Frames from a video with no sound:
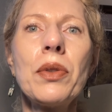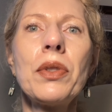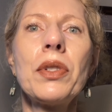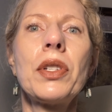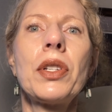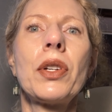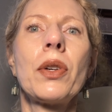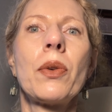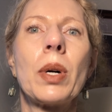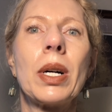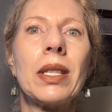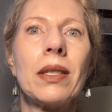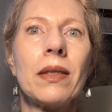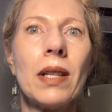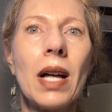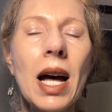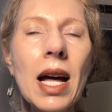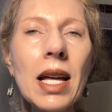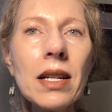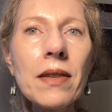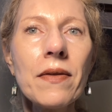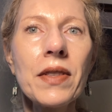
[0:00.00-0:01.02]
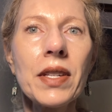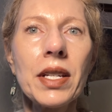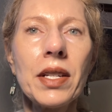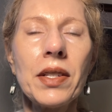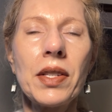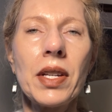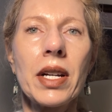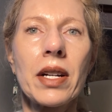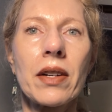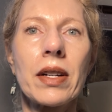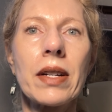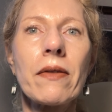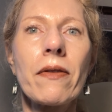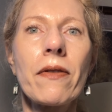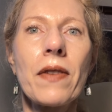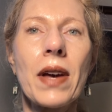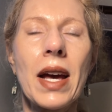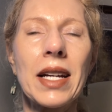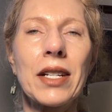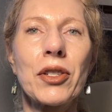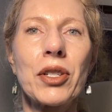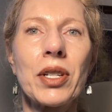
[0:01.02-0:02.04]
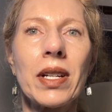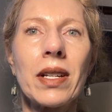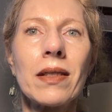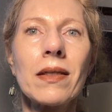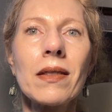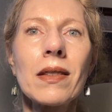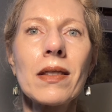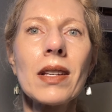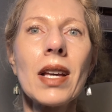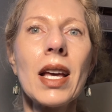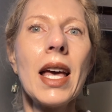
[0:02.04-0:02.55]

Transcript: to a lot of these ear infections,